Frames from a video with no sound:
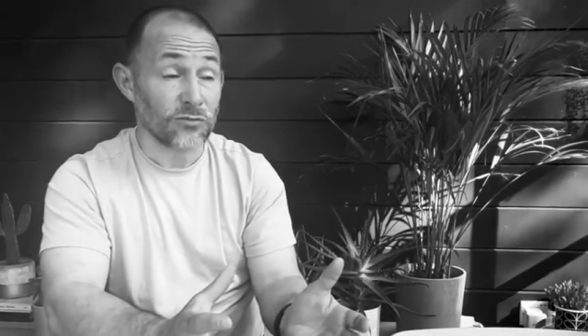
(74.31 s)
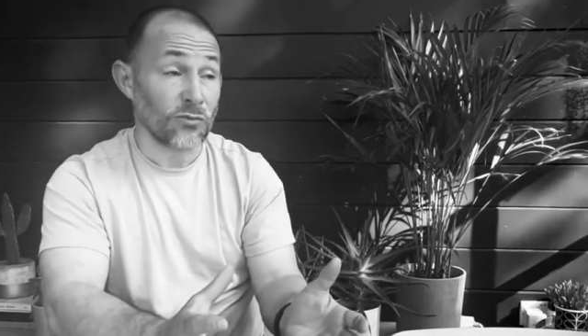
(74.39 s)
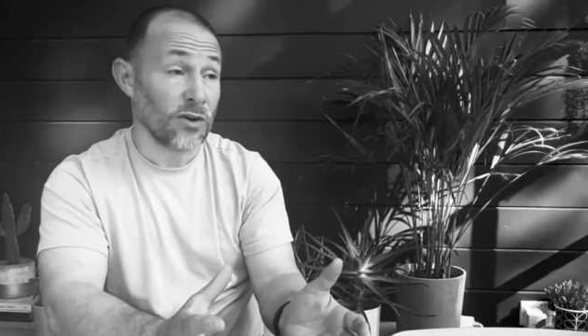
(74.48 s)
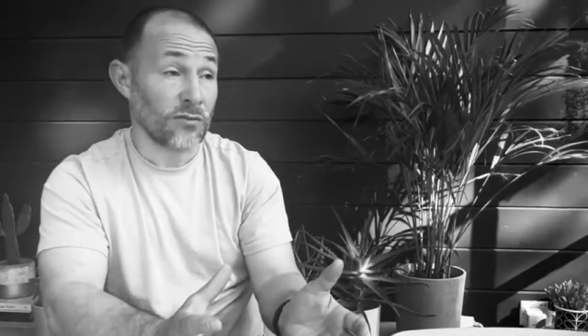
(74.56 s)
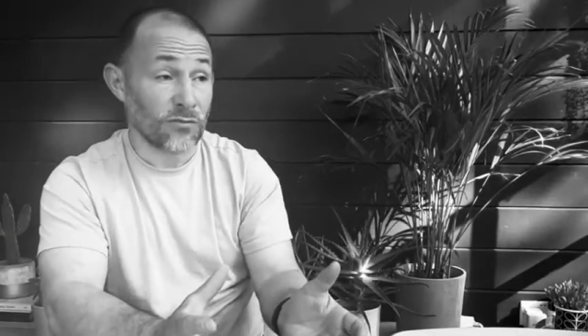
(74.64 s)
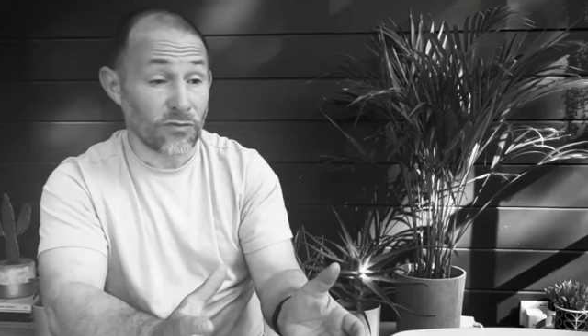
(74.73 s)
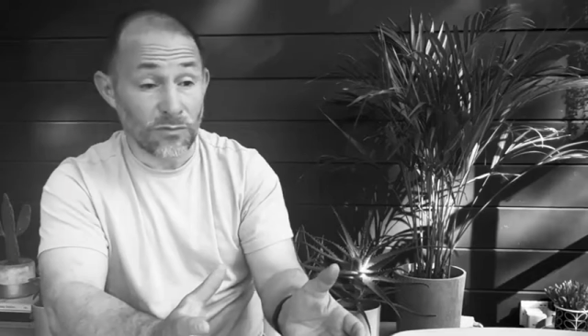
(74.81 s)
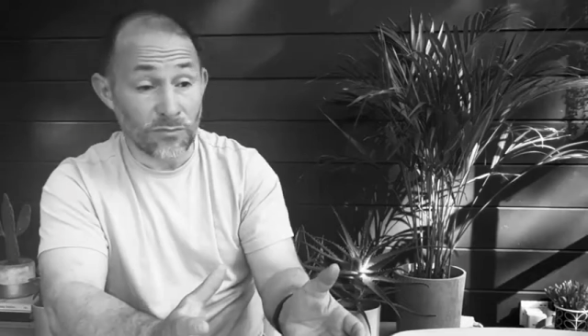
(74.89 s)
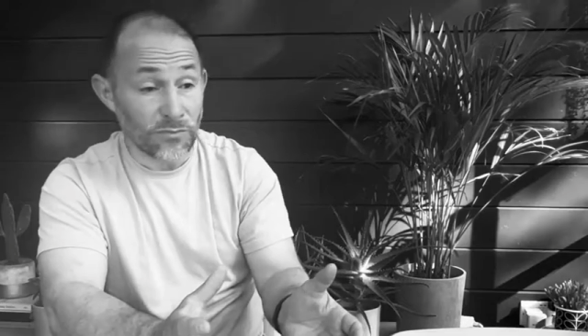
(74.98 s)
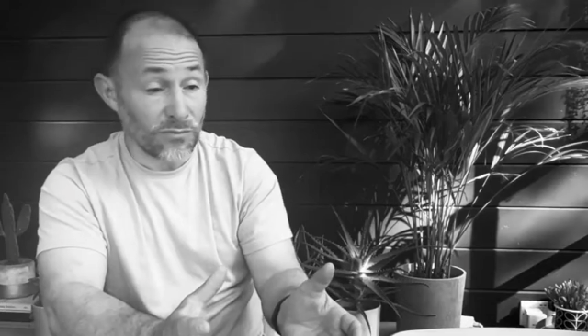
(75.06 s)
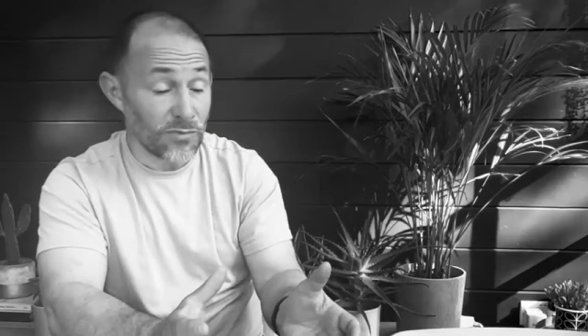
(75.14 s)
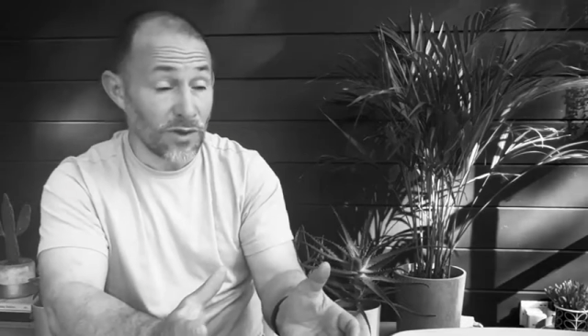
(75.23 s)
right
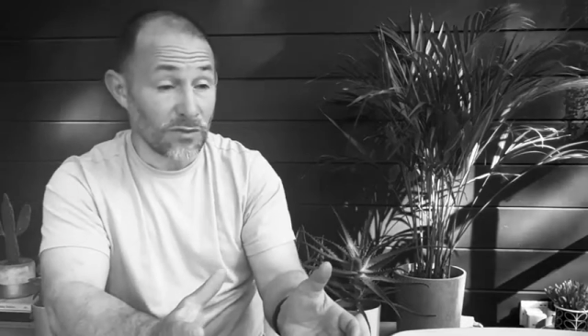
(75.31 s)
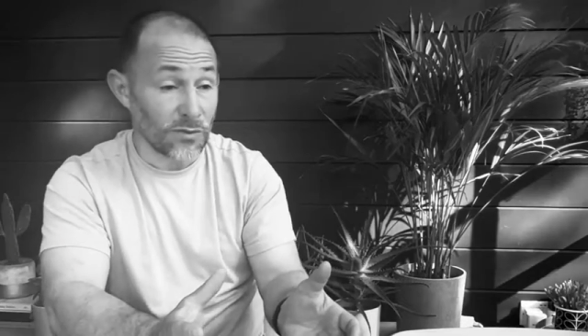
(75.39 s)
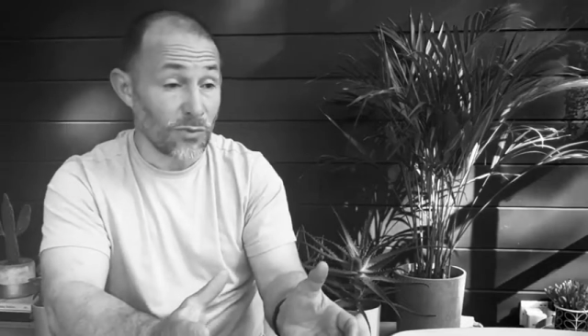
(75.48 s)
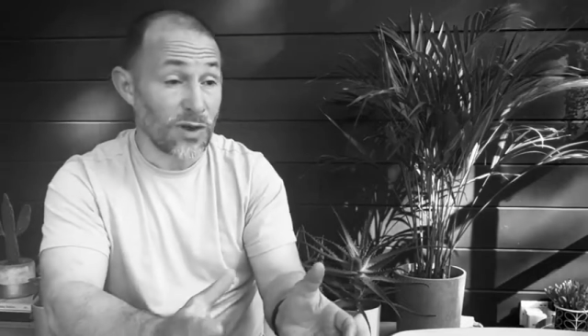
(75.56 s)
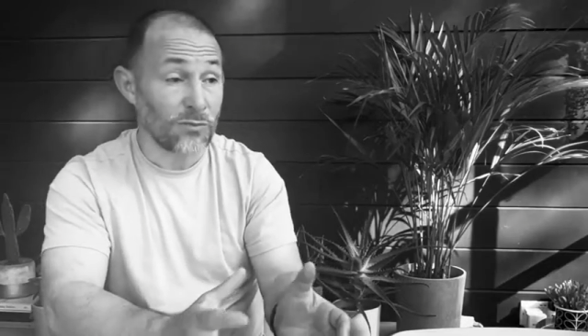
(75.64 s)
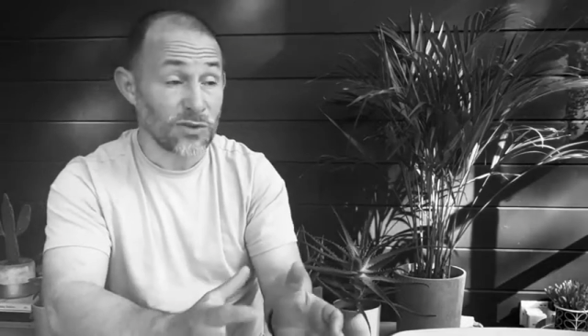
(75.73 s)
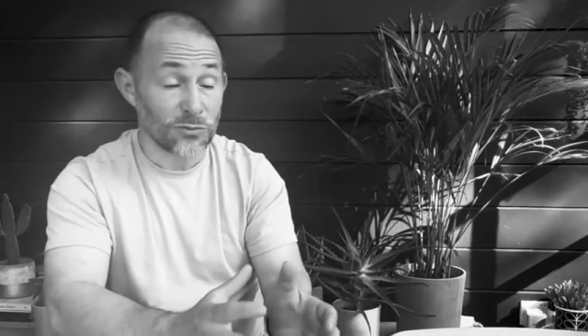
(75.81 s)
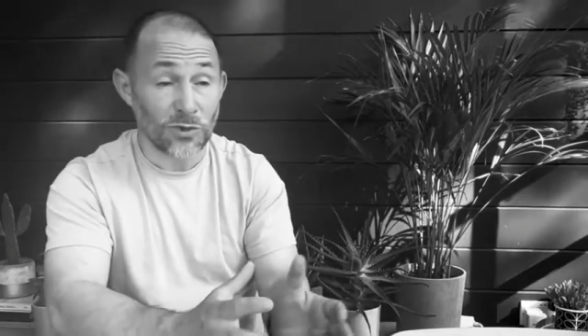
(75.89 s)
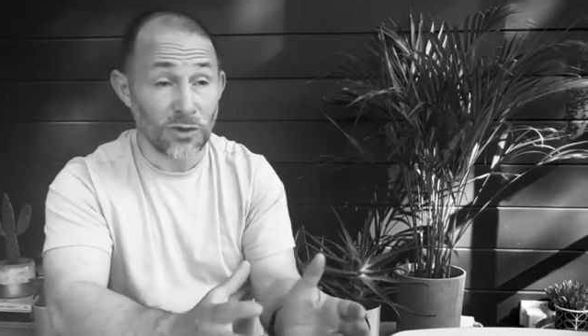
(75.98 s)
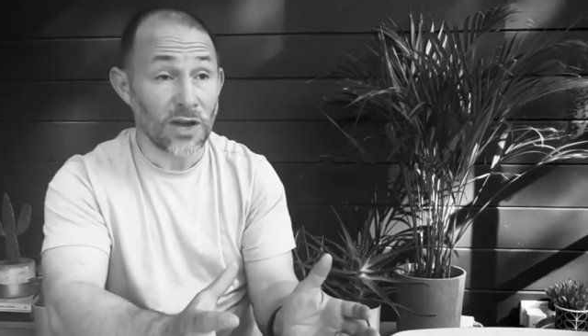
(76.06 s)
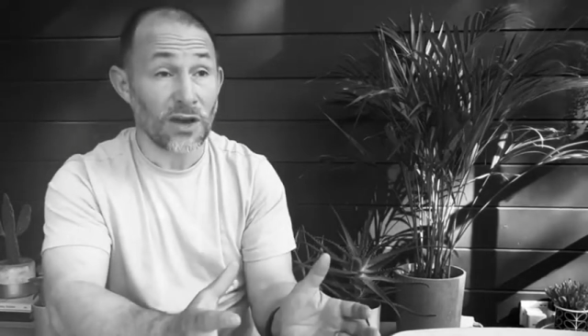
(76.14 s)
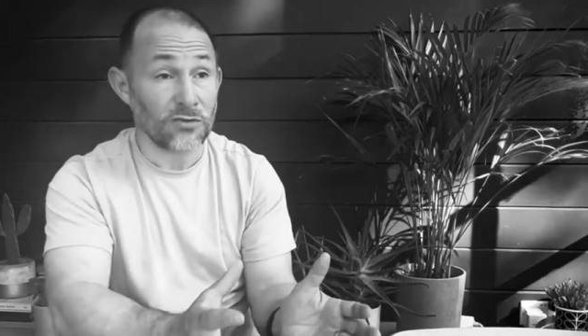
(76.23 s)
from the way in which we
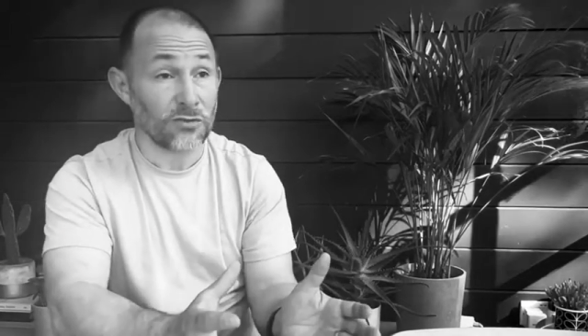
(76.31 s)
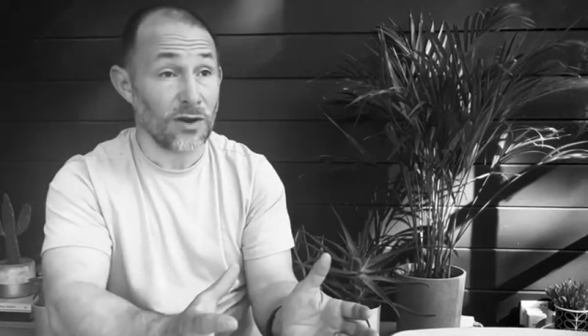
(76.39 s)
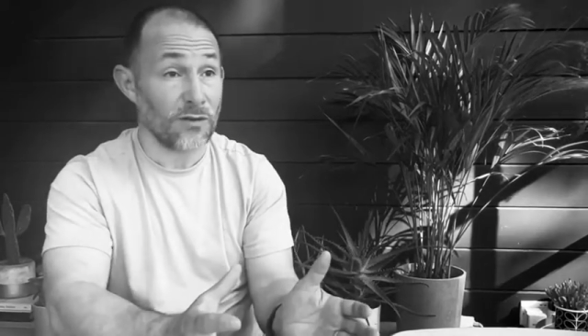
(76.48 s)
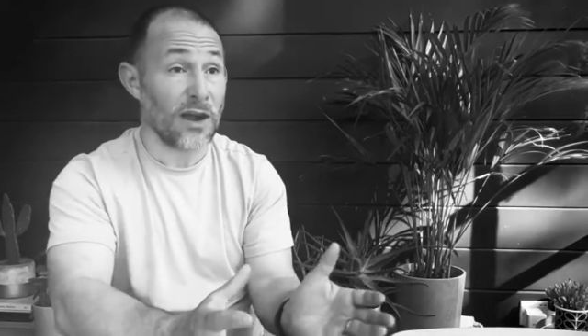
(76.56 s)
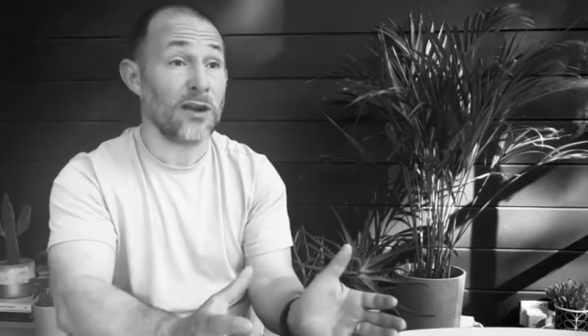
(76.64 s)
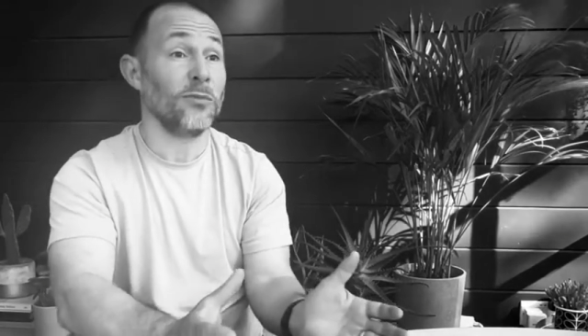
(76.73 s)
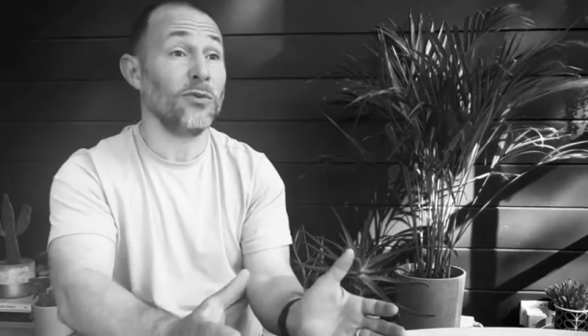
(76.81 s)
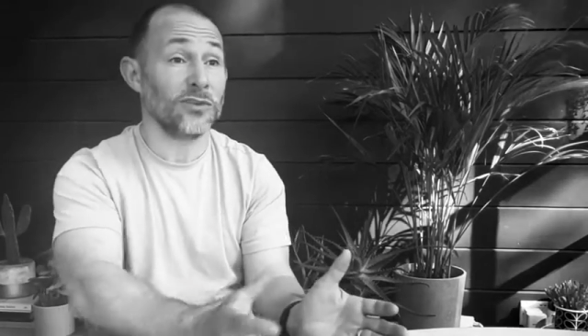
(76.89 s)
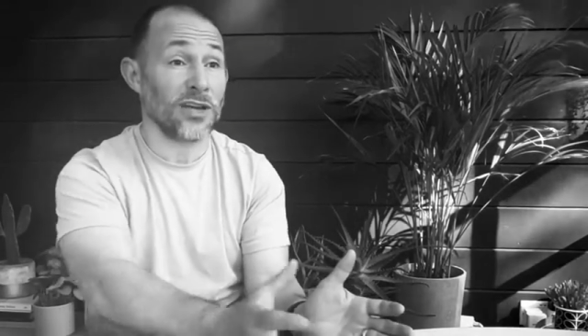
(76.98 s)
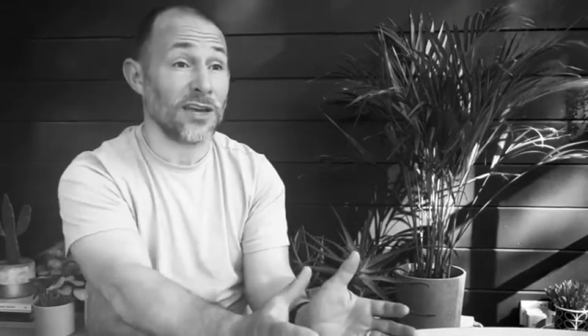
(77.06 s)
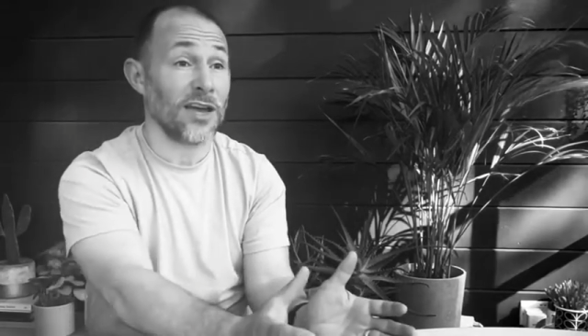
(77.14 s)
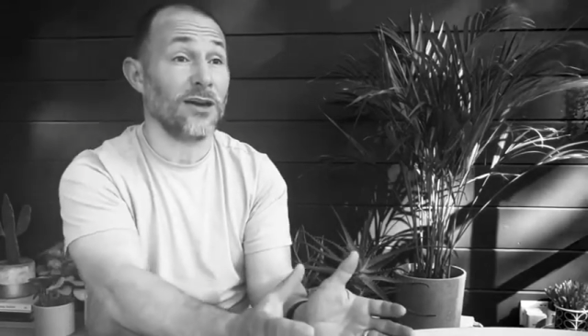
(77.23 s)
look after our animals,
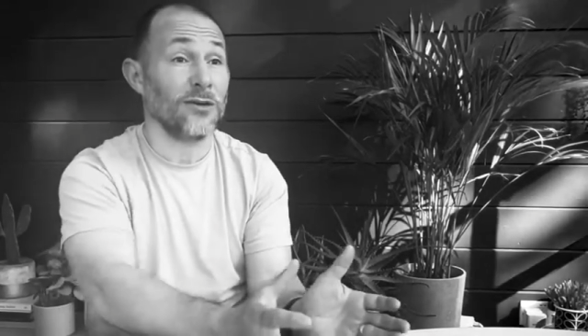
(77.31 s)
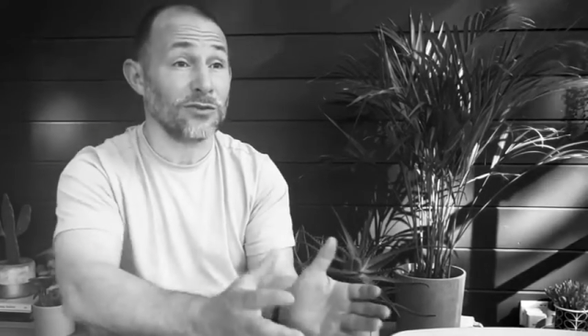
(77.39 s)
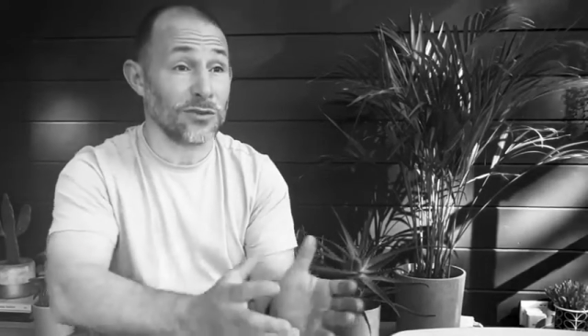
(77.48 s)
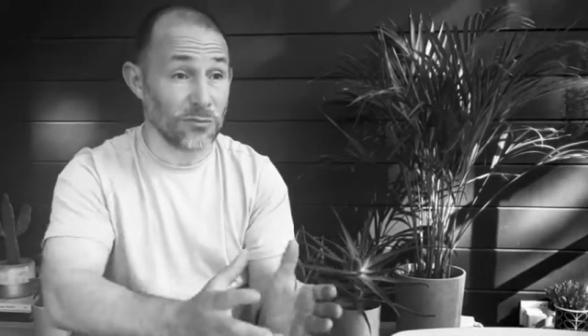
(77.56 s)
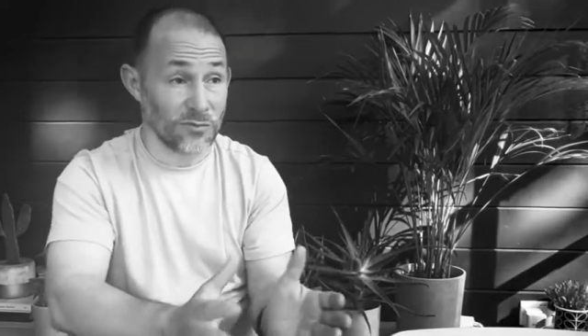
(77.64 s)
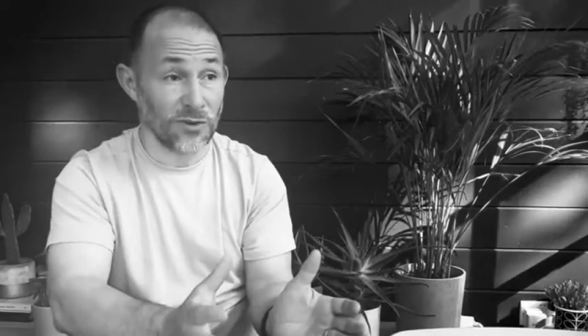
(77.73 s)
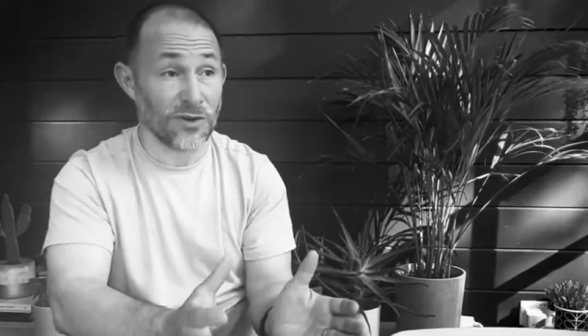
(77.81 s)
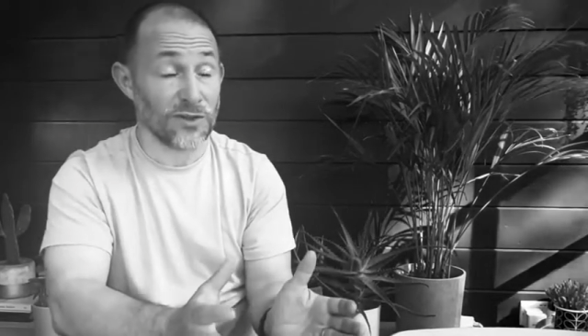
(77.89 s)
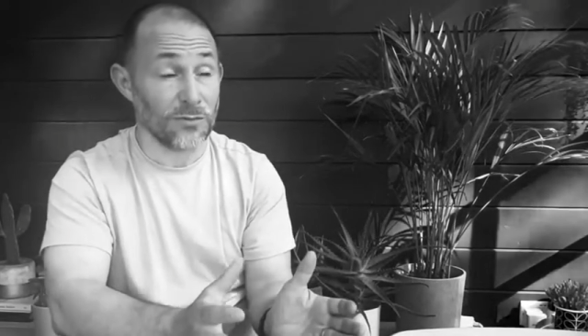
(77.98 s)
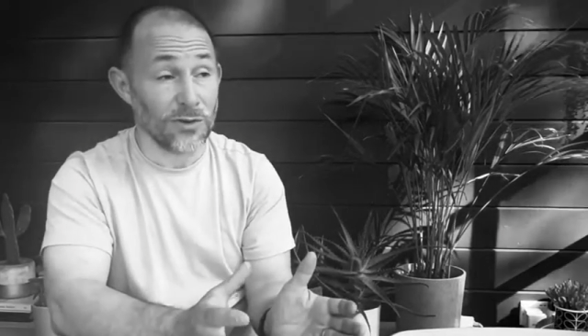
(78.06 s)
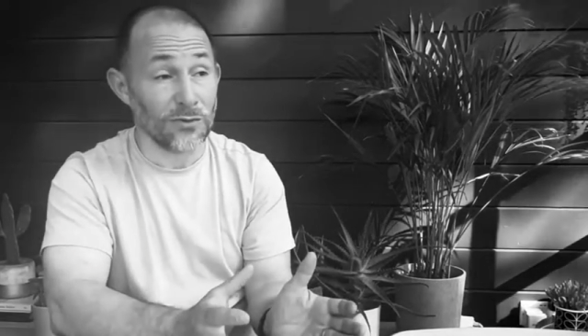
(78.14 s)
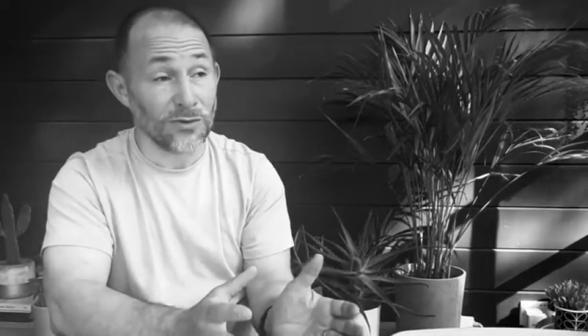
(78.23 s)
our cows that provide
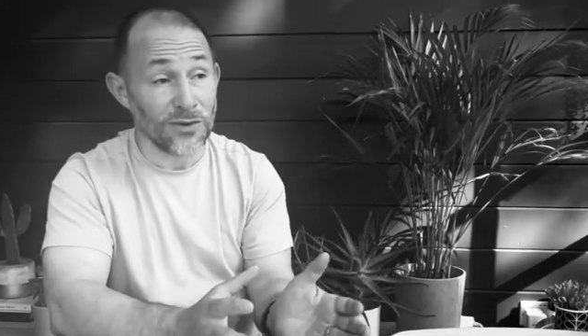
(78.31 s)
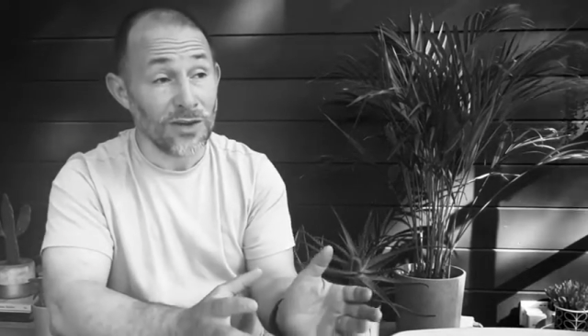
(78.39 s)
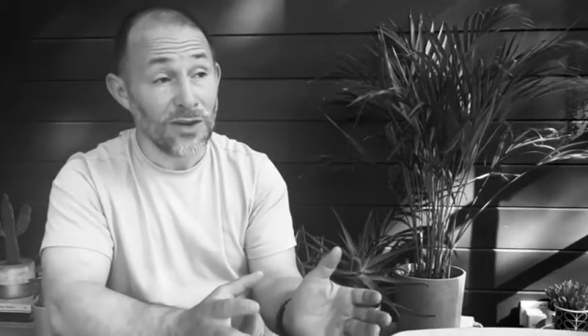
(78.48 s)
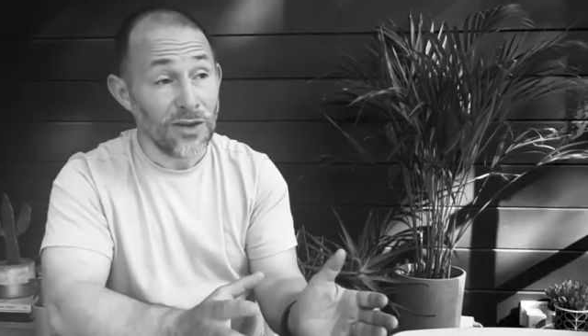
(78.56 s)
the milk,